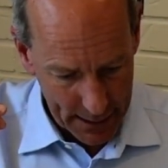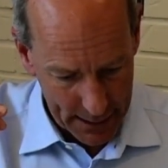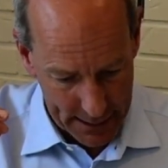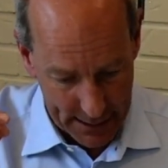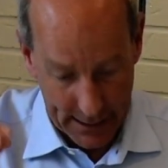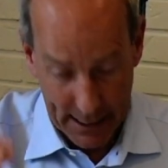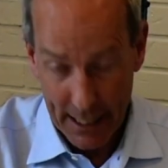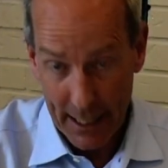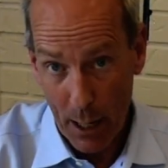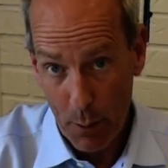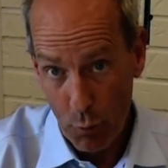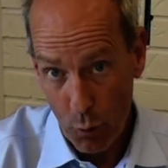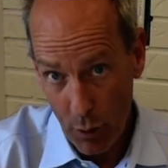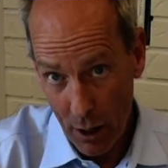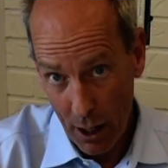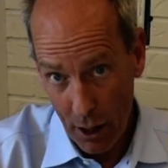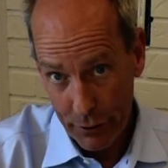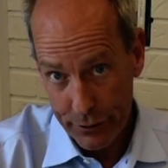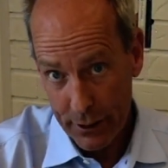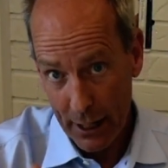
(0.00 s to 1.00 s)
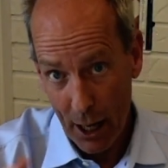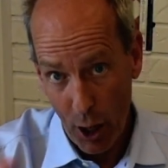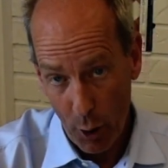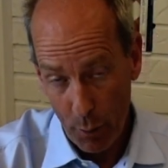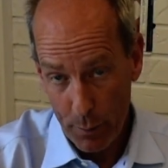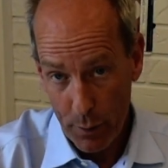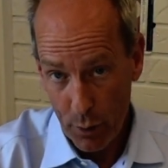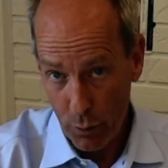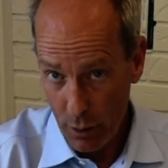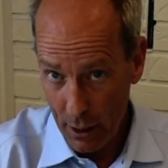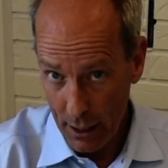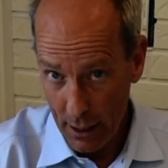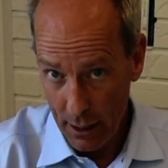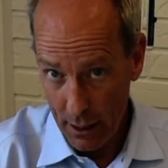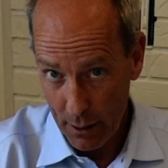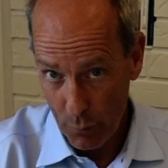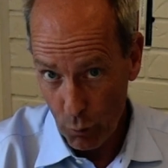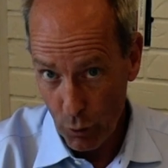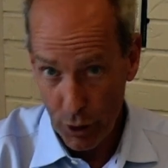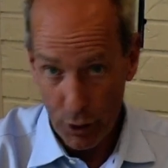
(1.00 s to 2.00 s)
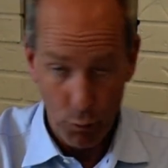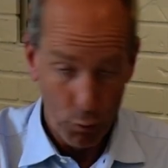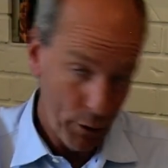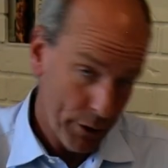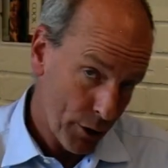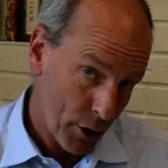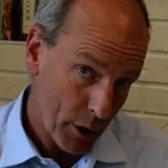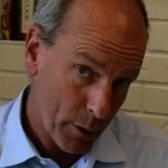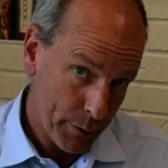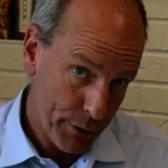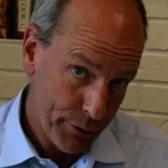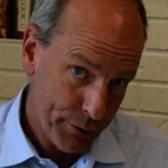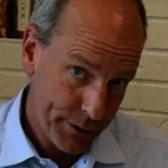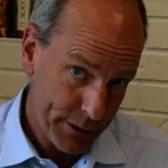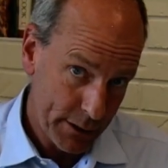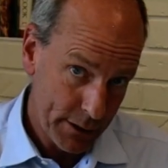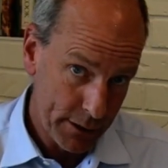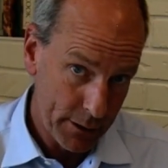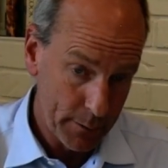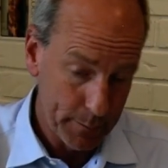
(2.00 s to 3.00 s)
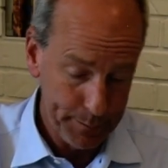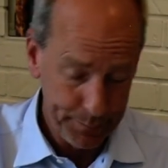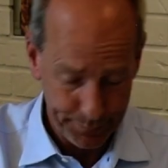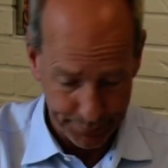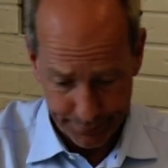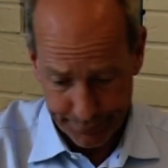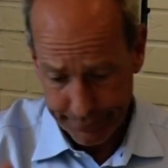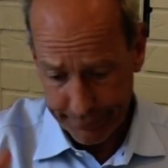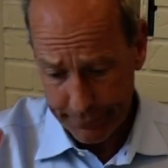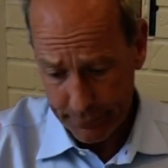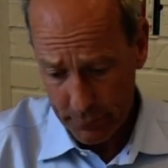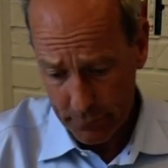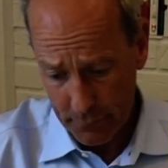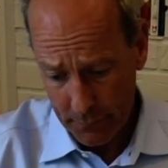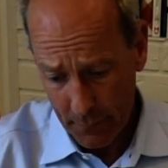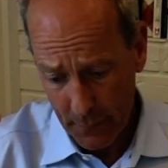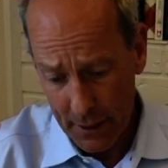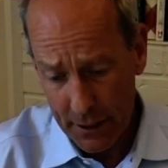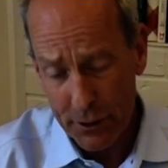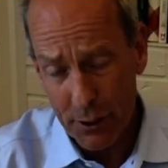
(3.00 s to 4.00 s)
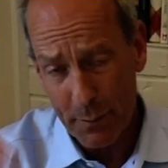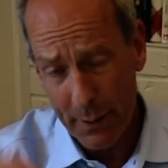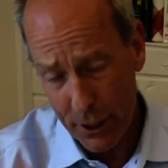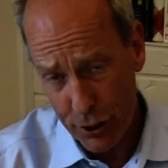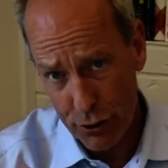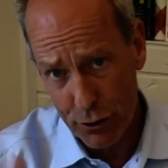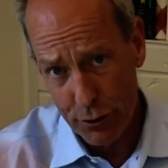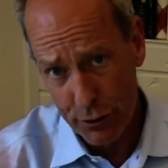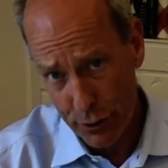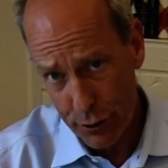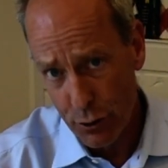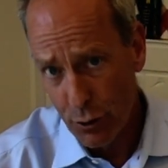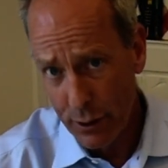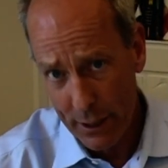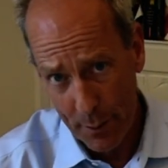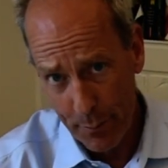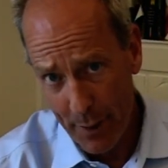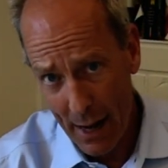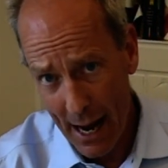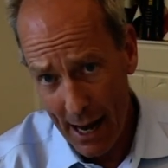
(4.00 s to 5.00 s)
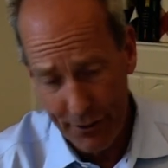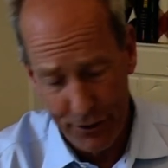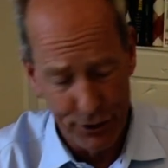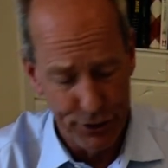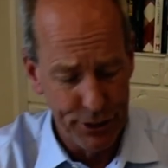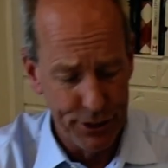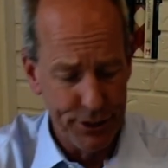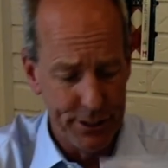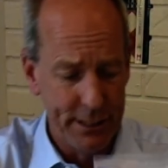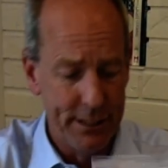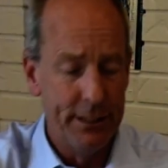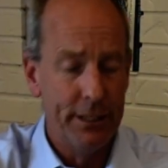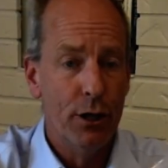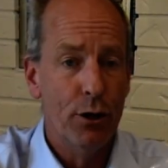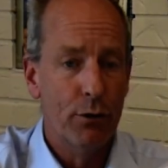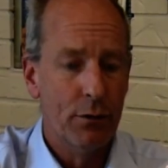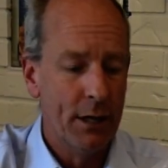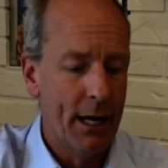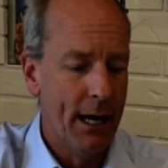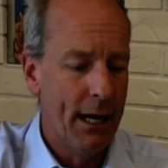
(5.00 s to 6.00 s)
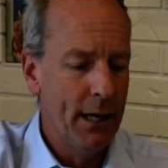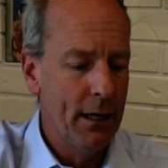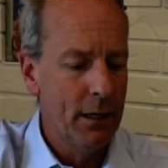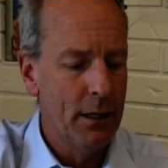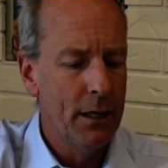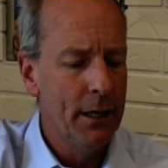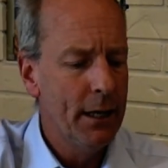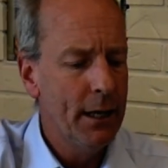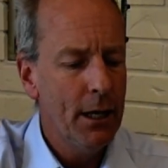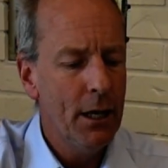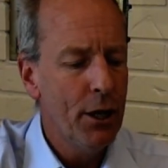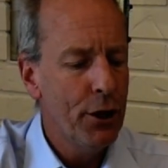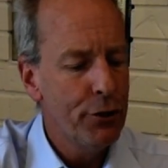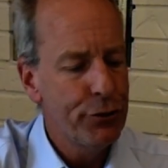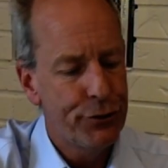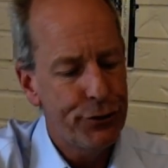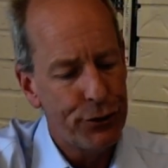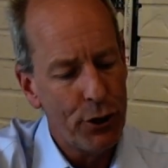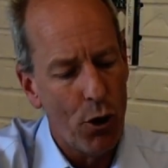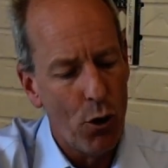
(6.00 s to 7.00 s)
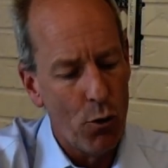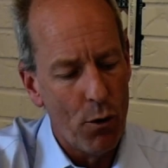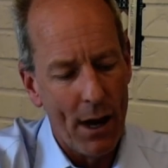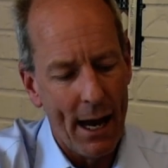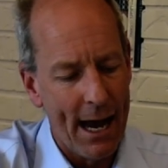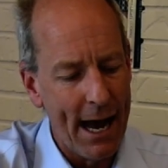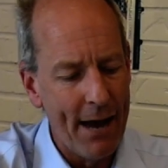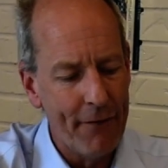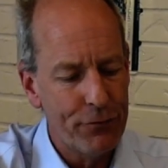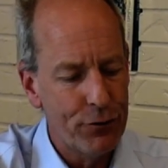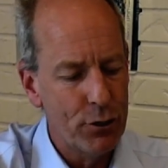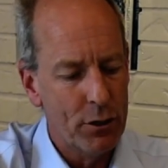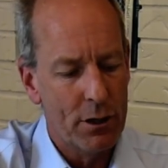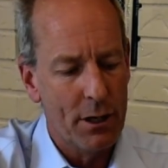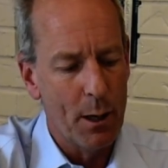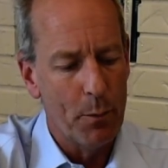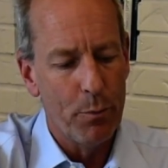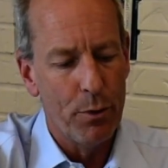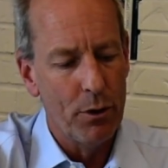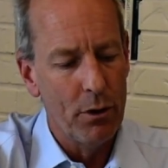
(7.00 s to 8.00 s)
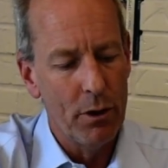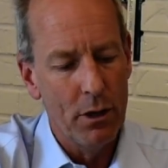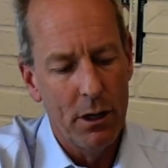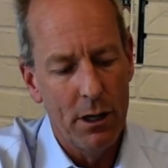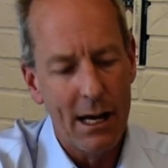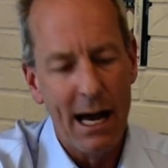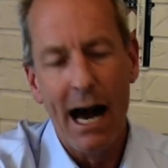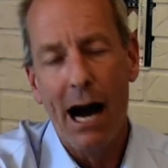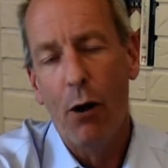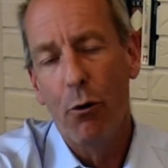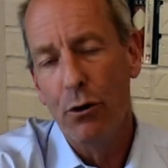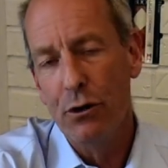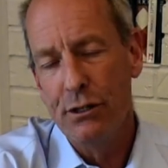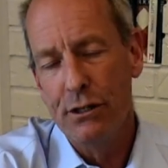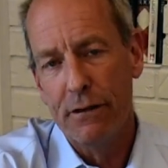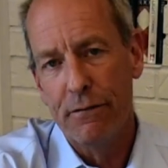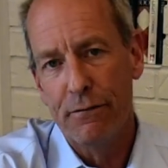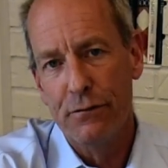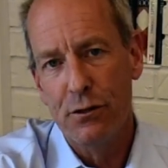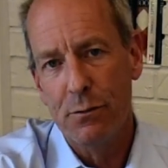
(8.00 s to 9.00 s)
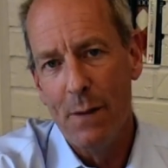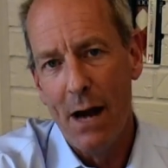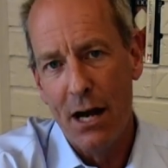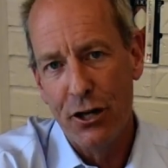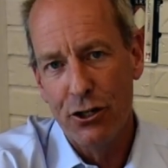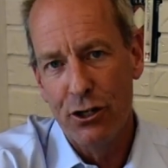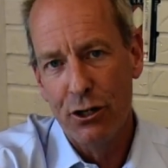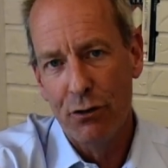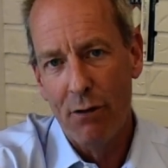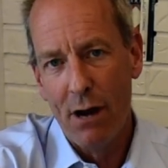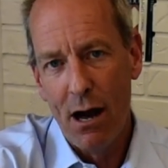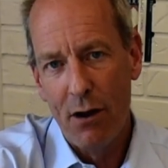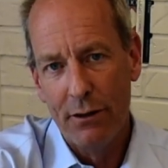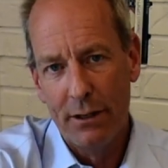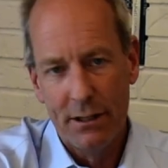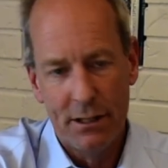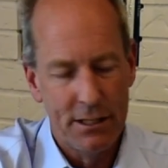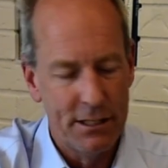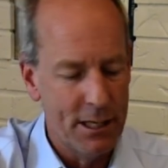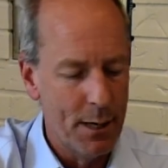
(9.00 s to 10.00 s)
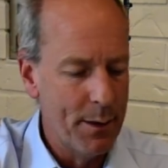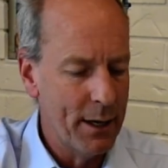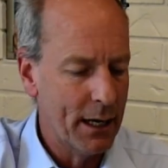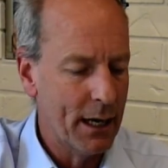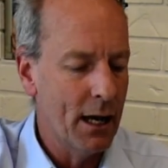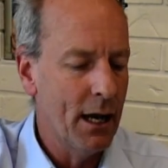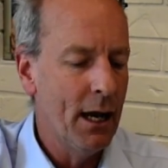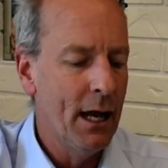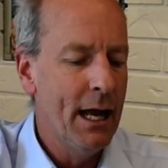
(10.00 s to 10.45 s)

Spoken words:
set up well to help work with our immune system to make sure that you don't get pathogens in there, okay? So after a couple hours of smashing around in the stomach,